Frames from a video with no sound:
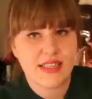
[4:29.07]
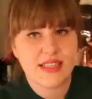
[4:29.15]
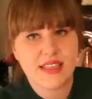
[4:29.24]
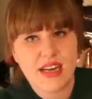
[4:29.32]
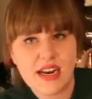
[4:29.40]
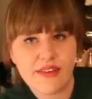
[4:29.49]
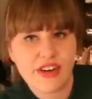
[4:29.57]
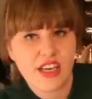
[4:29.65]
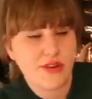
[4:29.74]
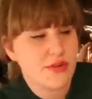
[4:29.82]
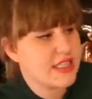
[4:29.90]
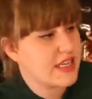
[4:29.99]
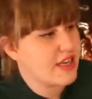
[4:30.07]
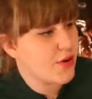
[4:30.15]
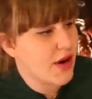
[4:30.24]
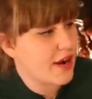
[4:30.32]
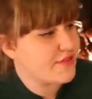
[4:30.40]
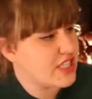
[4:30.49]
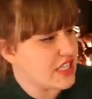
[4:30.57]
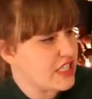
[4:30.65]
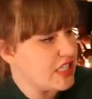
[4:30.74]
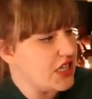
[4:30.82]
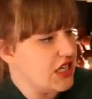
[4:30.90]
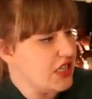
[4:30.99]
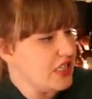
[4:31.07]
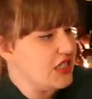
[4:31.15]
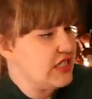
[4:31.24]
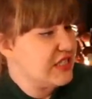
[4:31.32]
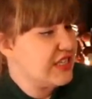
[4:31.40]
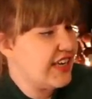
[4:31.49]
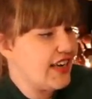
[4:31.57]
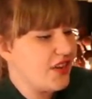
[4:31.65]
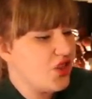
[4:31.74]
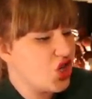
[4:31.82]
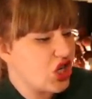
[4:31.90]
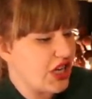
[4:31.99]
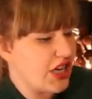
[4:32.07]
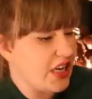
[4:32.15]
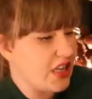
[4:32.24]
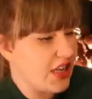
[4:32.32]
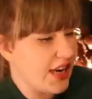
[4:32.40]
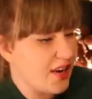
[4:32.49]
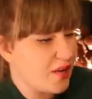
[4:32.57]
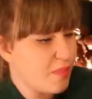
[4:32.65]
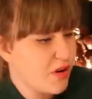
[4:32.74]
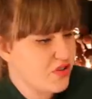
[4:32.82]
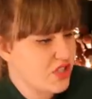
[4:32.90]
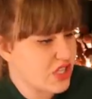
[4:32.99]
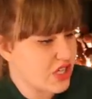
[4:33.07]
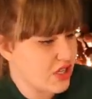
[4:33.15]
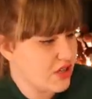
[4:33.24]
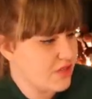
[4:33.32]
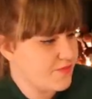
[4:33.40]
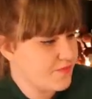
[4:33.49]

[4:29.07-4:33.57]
It's just kind of a cutesy, crafty, kid-looking like poster.